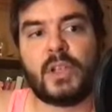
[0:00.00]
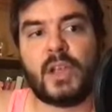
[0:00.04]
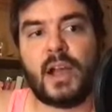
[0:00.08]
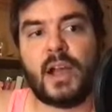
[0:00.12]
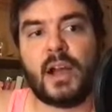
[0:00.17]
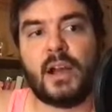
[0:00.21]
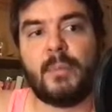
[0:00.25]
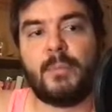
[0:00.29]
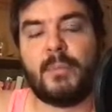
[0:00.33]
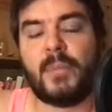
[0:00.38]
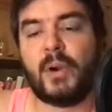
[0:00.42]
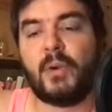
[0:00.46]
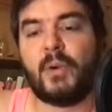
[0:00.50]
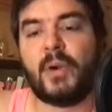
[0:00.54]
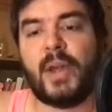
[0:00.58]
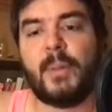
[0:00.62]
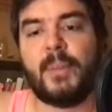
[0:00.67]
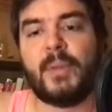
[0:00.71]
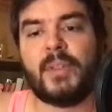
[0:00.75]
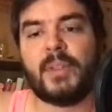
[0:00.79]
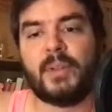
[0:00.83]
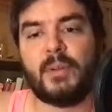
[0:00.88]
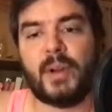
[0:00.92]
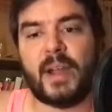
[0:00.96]
are
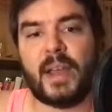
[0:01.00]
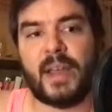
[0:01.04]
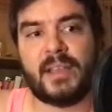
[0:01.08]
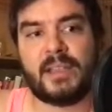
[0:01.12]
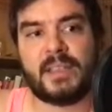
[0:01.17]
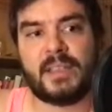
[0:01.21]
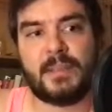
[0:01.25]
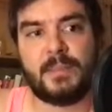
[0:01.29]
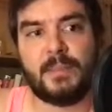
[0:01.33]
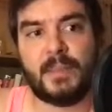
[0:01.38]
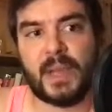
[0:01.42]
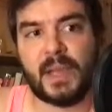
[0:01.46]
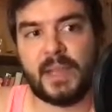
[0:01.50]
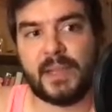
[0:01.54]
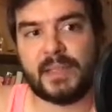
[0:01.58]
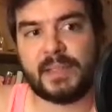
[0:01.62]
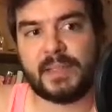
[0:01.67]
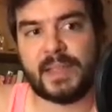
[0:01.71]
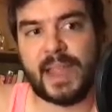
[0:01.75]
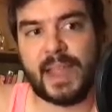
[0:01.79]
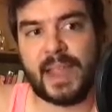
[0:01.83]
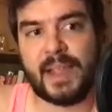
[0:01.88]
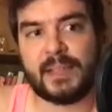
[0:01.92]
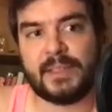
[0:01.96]
parameterized by these
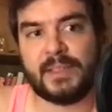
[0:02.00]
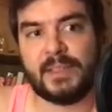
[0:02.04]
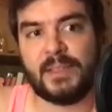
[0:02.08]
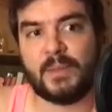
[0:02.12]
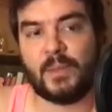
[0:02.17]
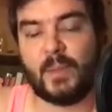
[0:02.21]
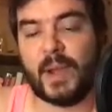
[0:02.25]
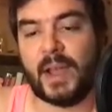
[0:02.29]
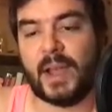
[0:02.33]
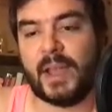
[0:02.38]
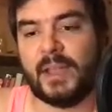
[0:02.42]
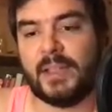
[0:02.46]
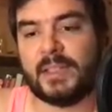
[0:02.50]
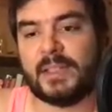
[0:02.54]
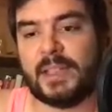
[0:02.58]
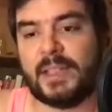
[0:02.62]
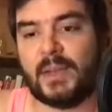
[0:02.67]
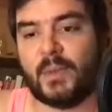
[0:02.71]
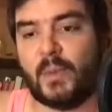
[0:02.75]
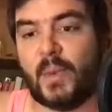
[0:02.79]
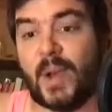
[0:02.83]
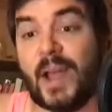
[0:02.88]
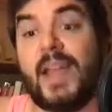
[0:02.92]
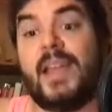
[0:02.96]
x and y's,
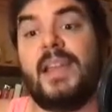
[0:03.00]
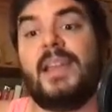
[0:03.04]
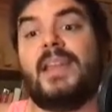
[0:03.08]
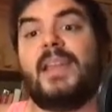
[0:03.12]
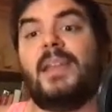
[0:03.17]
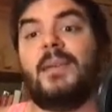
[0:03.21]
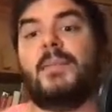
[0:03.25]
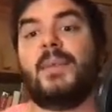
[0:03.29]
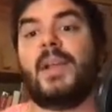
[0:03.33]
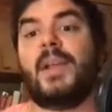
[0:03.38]
and y can be